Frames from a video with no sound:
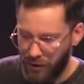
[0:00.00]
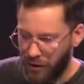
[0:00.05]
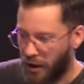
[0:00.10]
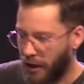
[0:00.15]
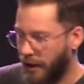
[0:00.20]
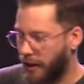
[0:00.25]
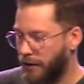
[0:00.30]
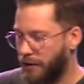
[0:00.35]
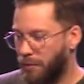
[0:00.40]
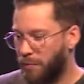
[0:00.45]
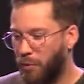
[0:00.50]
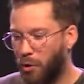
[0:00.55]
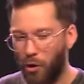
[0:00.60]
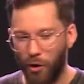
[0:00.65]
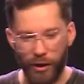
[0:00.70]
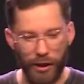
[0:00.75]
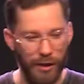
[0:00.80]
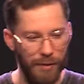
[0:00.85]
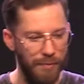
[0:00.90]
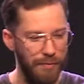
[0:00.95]
All right, in the
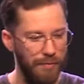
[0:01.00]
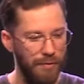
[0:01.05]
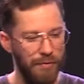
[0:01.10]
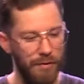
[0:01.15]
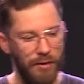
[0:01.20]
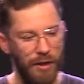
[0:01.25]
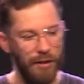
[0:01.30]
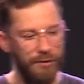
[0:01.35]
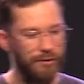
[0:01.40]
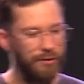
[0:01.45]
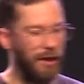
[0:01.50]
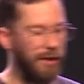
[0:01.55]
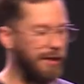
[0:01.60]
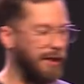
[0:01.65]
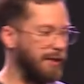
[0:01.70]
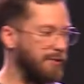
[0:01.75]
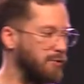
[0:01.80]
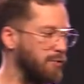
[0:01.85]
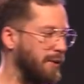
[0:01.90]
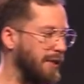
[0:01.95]
morning on
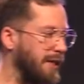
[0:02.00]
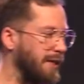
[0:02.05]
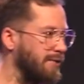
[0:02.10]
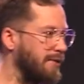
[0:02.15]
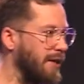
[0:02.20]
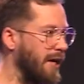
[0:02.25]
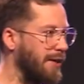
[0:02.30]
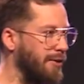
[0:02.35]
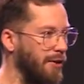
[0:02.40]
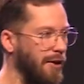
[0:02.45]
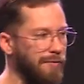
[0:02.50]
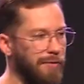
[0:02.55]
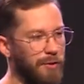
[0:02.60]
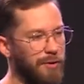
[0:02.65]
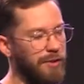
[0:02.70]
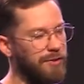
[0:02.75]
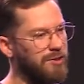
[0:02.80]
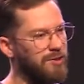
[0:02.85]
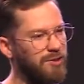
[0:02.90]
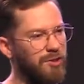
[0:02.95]
Sundays, we get together,
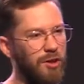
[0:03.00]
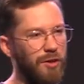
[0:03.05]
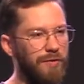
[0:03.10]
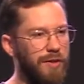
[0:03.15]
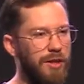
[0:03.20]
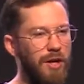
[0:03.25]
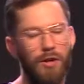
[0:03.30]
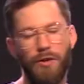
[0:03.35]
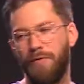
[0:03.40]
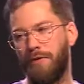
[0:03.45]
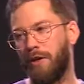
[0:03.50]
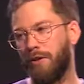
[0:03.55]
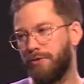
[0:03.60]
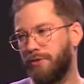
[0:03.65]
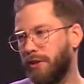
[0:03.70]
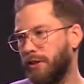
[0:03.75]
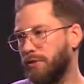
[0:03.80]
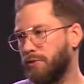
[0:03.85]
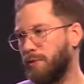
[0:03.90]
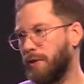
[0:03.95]
everyone that's serving, all the
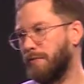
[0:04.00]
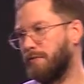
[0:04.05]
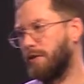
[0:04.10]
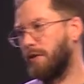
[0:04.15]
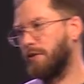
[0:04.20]
volunteers, we have a